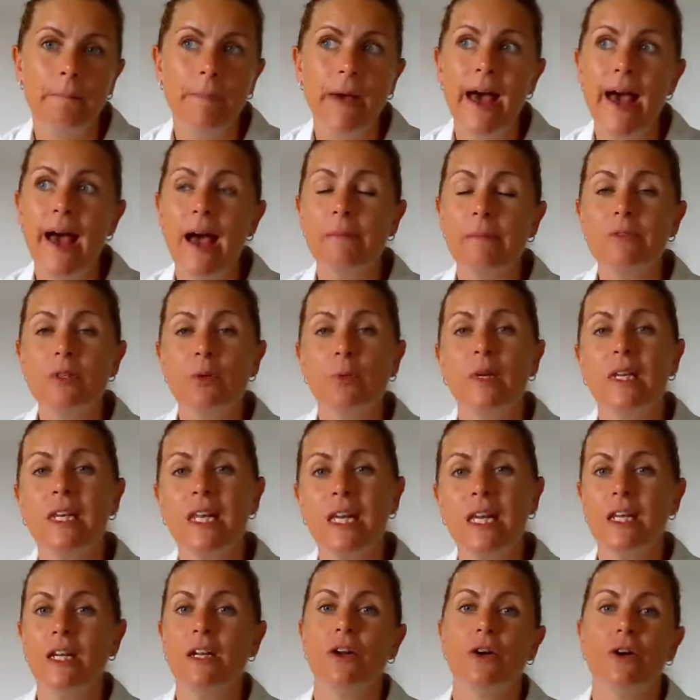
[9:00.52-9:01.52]
Perhaps we
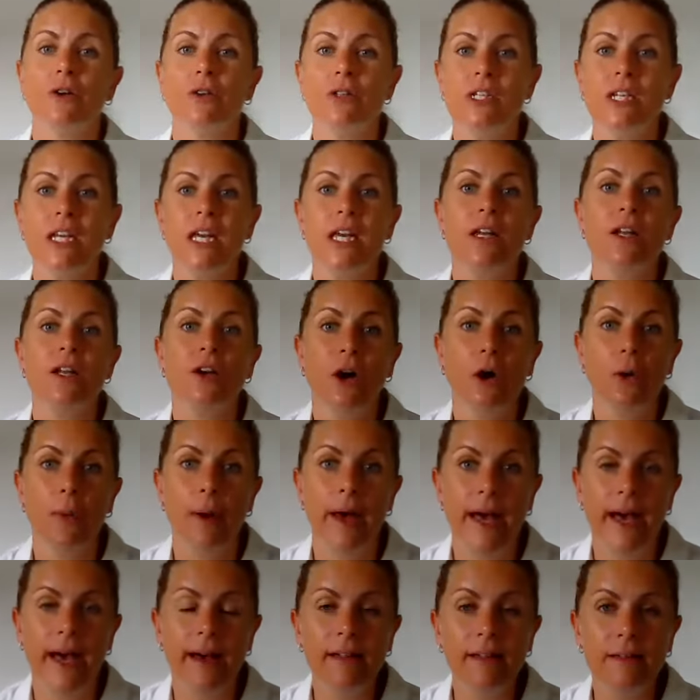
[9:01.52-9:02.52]
need an OT to go
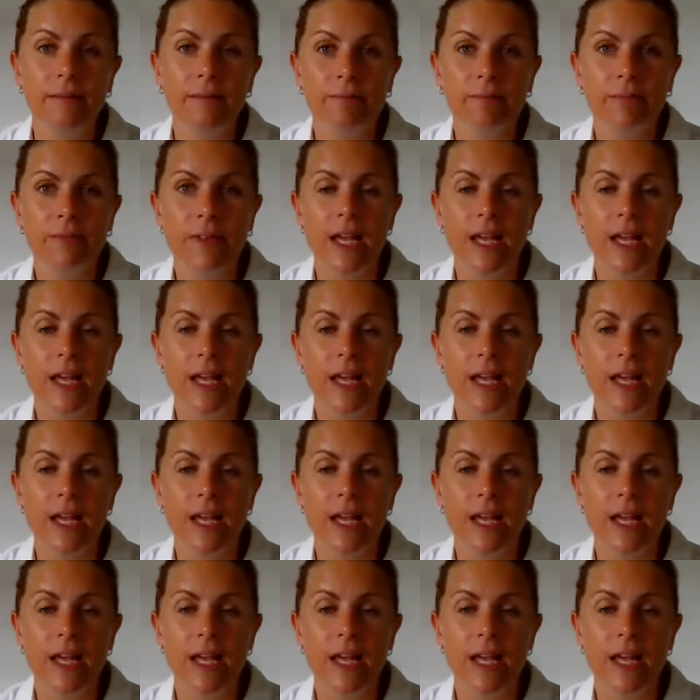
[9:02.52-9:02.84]
out